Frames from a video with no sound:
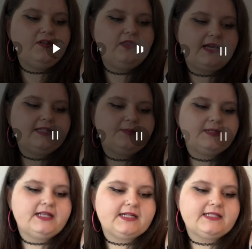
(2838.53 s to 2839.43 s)
I had to
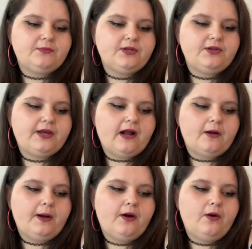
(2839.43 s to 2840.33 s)
protect someone you care
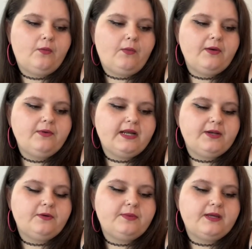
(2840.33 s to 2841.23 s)
about. Why would
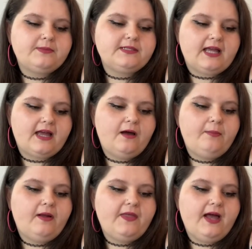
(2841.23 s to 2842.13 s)
anyone be upset
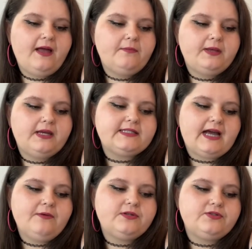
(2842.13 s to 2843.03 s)
about that? Because
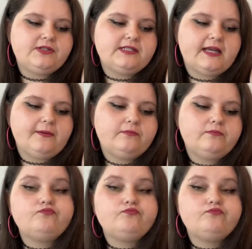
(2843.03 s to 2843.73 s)
I would do the same.